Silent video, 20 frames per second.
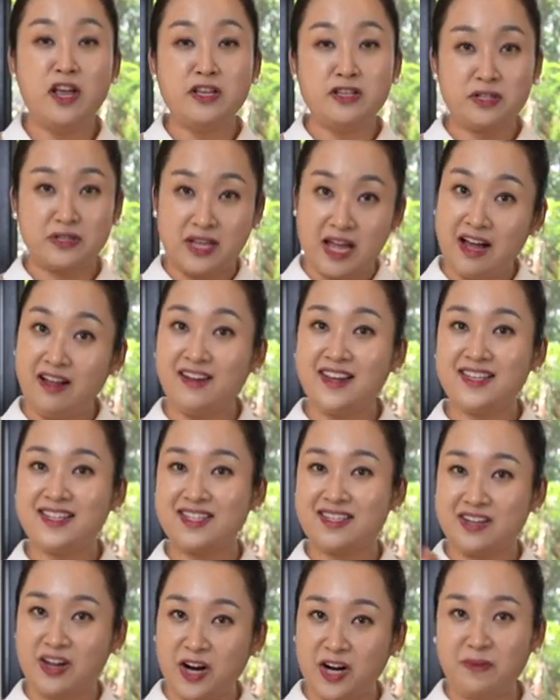So now let's
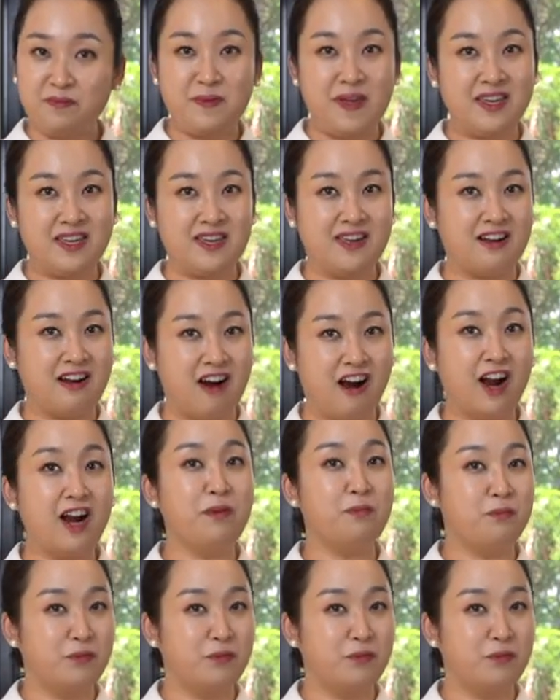start making our